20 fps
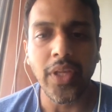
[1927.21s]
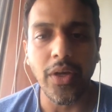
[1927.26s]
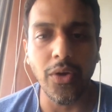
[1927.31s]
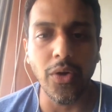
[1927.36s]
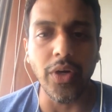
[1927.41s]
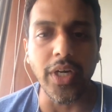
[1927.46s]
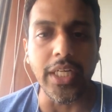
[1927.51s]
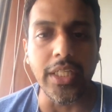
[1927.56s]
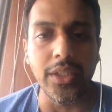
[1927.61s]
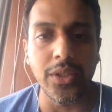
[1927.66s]

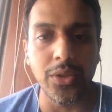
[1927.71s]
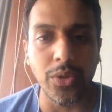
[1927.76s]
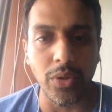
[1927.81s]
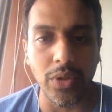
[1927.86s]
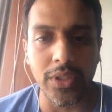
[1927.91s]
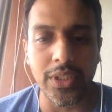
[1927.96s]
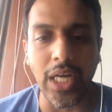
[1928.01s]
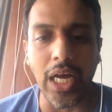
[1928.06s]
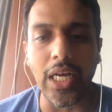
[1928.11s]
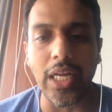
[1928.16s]

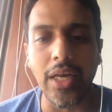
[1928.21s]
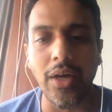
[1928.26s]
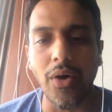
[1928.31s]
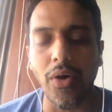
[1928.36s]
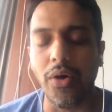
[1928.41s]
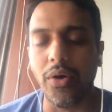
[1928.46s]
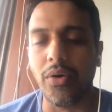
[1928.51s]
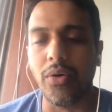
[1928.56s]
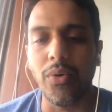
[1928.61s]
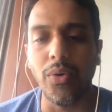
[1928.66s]
insoles daliye
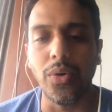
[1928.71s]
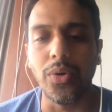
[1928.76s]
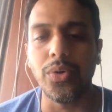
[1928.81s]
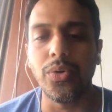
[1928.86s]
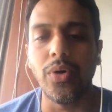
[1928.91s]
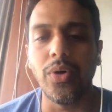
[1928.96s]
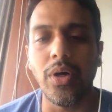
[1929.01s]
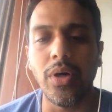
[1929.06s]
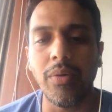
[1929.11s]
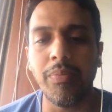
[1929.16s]
or go
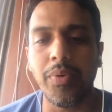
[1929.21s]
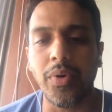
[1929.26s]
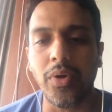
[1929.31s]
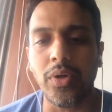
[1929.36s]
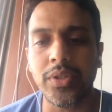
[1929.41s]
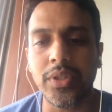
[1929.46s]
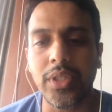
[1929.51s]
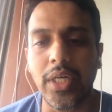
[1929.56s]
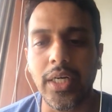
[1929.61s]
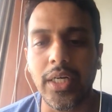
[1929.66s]
to a
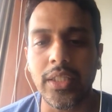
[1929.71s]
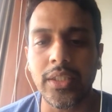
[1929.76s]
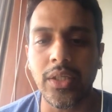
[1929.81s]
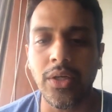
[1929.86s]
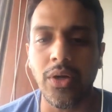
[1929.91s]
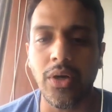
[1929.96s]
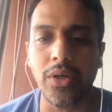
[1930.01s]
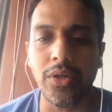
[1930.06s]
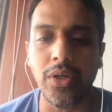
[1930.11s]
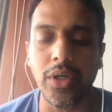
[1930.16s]
prosthetist
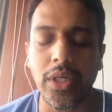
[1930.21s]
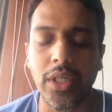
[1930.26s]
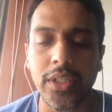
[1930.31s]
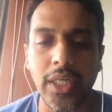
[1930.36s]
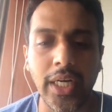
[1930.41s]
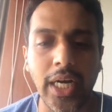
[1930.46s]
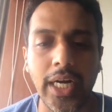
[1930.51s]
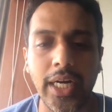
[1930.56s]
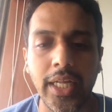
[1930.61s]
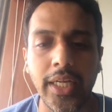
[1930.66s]
and orthotist
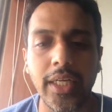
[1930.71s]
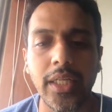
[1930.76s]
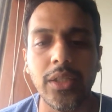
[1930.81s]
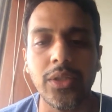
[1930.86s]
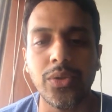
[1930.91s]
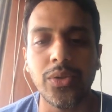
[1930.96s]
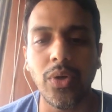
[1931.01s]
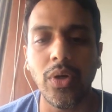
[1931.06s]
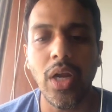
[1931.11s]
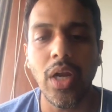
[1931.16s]
and get an
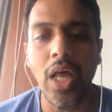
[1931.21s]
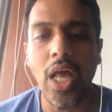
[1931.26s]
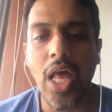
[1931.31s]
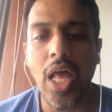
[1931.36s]
insole.